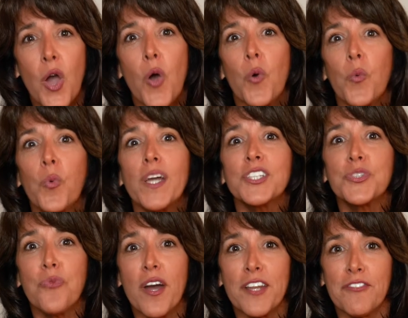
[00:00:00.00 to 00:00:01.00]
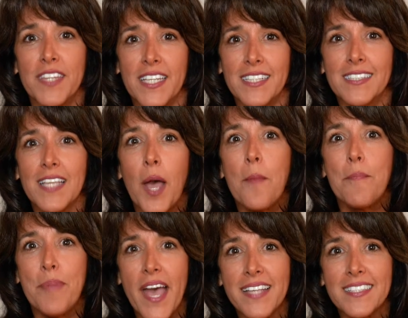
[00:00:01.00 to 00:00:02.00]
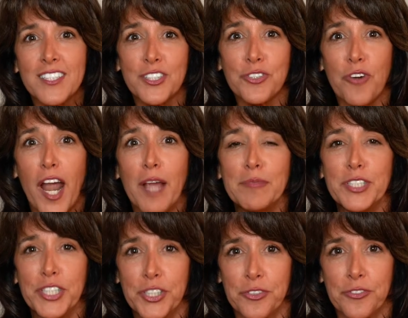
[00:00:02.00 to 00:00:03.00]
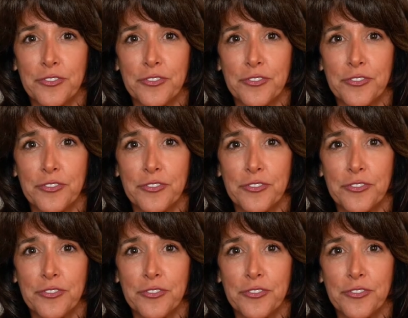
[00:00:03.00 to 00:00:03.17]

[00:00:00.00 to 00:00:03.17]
Which one of these best describes you?